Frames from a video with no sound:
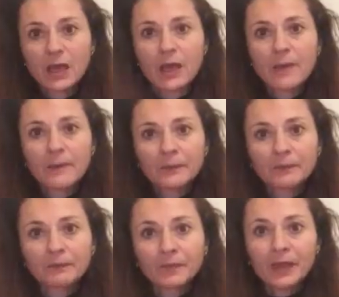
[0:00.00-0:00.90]

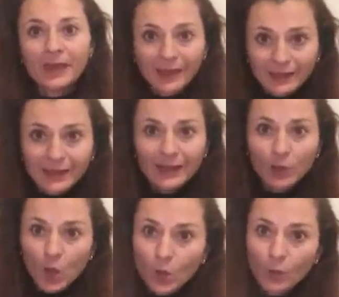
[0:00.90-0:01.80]
Um, and
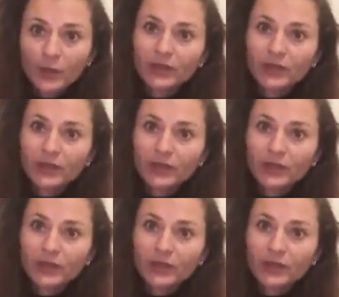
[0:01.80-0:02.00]
then go